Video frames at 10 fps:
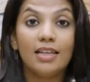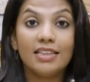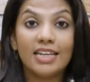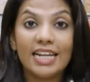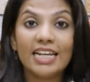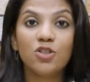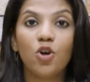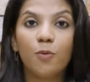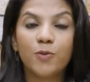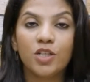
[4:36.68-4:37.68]
The next
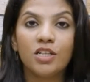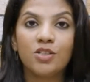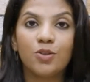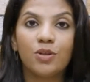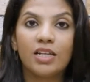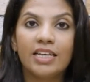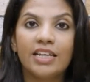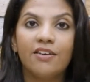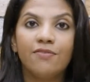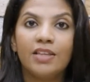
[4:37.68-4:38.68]
option is you can
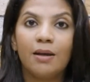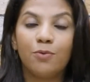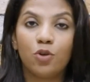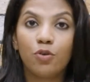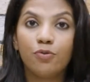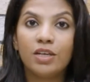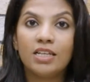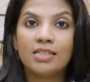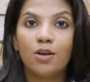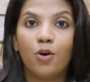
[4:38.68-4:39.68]
give them
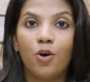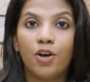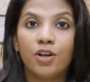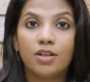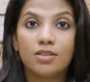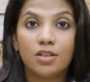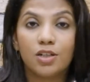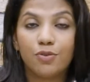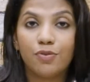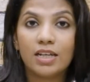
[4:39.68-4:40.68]
trophies or
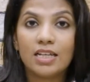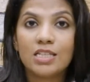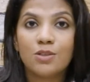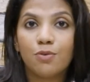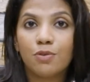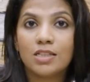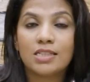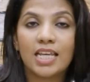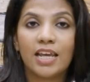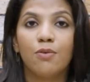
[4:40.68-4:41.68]
certificates with,
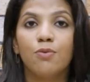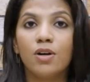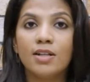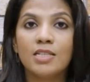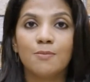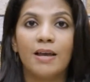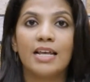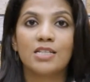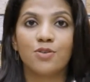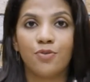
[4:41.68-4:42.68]
say, world's
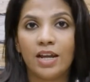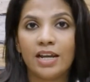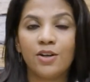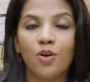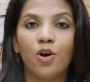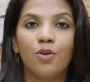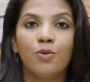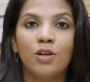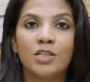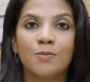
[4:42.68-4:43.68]
best friend or
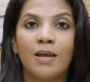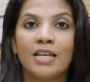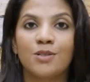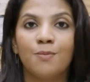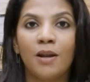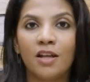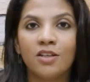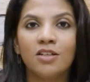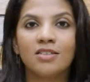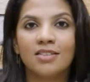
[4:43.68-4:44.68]
world's best
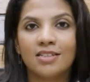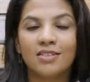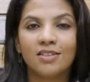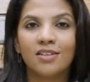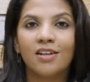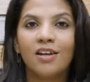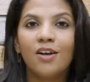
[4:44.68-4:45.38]
brother, sister,